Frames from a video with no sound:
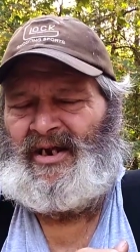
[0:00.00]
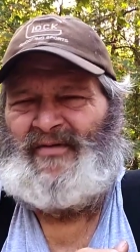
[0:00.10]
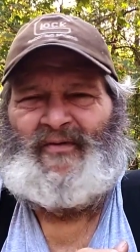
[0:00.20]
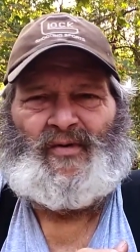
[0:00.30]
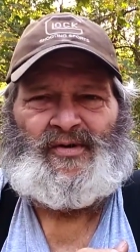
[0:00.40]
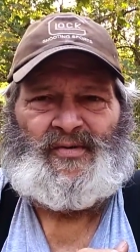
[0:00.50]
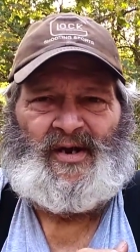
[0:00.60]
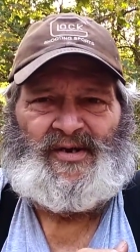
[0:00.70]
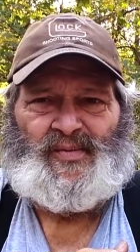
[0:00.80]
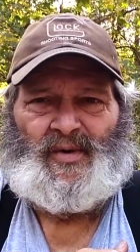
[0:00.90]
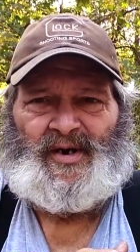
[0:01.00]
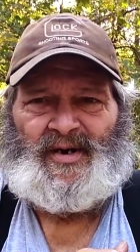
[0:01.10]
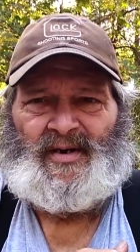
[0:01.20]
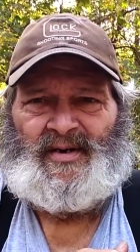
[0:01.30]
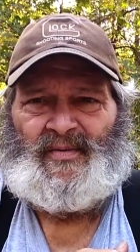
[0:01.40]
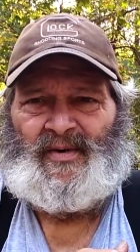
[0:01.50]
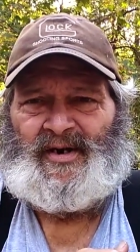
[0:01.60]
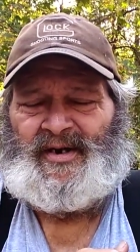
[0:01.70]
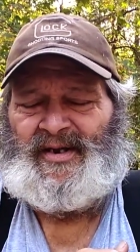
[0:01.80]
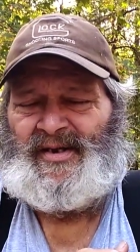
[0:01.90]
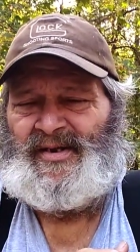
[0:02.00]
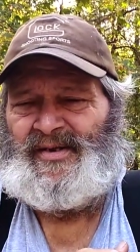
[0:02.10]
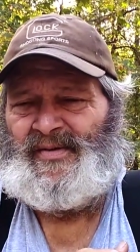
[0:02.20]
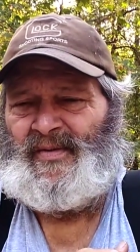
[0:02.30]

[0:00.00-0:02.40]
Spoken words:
divorce rates, what it is,